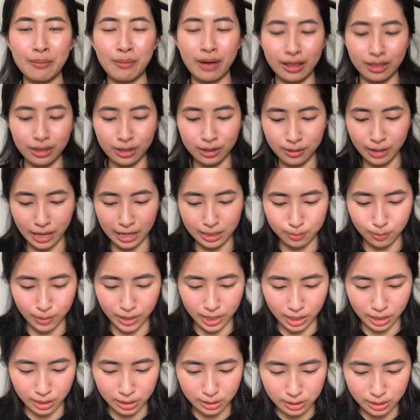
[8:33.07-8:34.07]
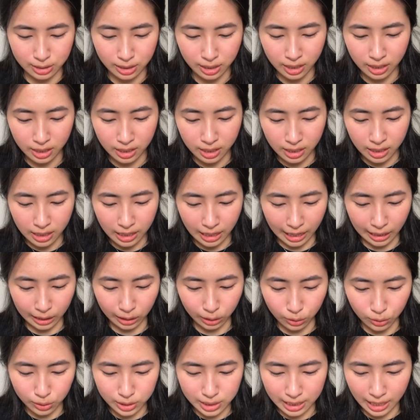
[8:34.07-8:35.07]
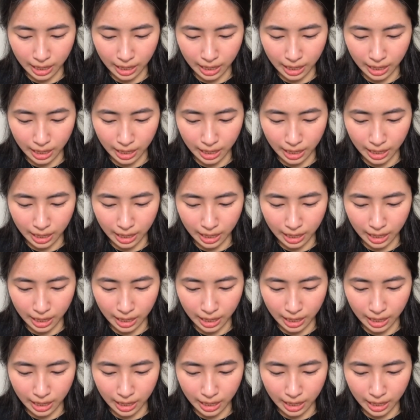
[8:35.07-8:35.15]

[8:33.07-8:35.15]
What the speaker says: It's because it looks like